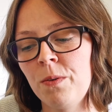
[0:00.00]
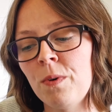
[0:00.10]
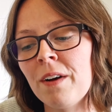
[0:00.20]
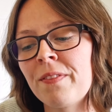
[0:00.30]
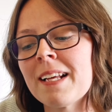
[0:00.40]

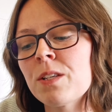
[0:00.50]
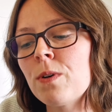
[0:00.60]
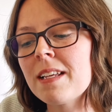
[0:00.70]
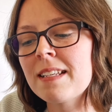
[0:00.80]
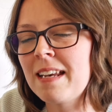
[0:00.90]
Well, that's what
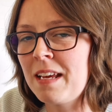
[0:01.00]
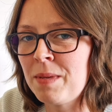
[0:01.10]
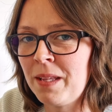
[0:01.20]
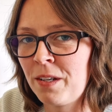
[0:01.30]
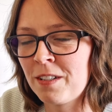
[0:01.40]
it's
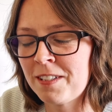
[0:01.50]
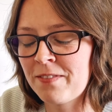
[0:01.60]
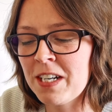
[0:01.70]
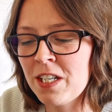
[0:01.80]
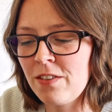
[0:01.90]
naming the colors. I've
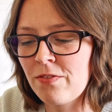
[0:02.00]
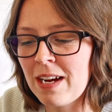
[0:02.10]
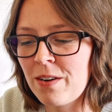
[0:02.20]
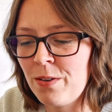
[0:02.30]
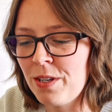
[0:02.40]
actually
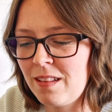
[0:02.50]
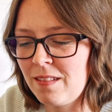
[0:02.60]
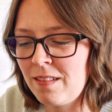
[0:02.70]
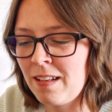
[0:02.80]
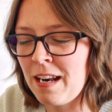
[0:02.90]
found
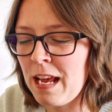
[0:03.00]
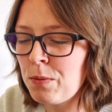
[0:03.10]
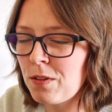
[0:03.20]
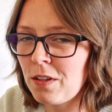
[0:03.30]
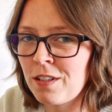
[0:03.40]
the
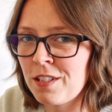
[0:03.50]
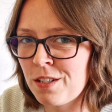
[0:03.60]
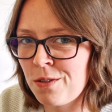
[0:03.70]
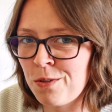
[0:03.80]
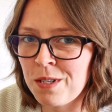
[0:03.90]
names of the colors
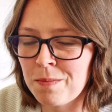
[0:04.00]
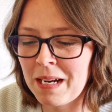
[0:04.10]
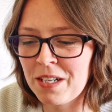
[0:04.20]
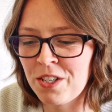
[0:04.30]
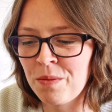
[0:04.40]
don't always
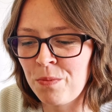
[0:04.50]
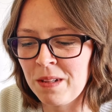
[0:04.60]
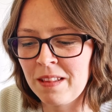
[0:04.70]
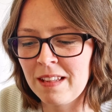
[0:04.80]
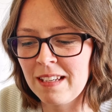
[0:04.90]
match up
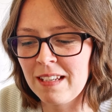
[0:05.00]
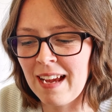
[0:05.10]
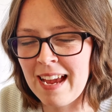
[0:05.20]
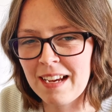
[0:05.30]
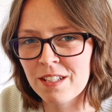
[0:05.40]
with the
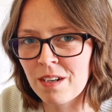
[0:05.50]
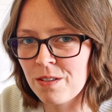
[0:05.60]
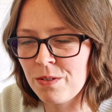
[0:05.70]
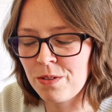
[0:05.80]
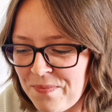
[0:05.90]
hex
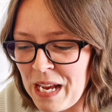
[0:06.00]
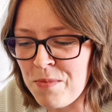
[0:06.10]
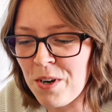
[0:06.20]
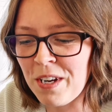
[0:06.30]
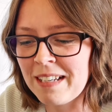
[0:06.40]
codes. I'm
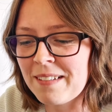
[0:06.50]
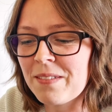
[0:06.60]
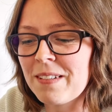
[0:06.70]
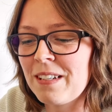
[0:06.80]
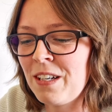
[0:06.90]
not gonna
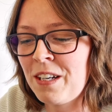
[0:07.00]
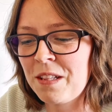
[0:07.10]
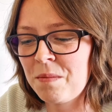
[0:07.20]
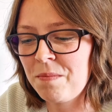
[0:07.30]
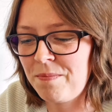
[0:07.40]
look at
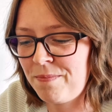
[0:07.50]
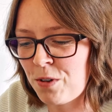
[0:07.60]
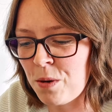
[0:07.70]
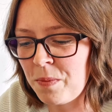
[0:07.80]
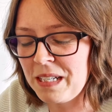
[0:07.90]
them
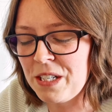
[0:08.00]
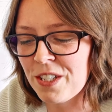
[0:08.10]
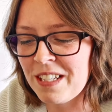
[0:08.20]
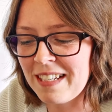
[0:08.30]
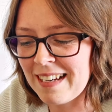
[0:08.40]
properly
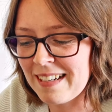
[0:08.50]
just yet.